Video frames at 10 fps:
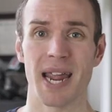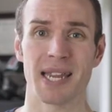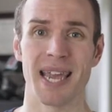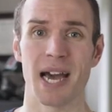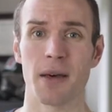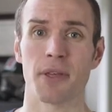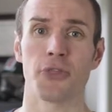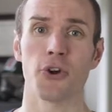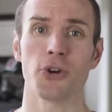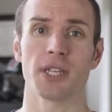And yeah, the
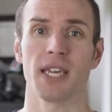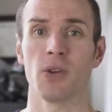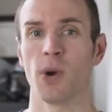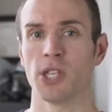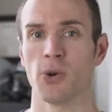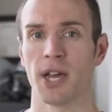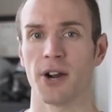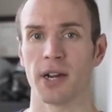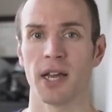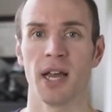third key, when you
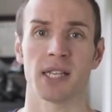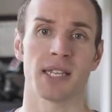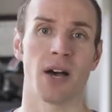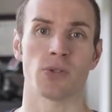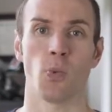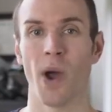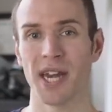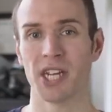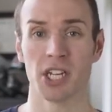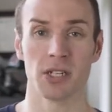hear it, sounds way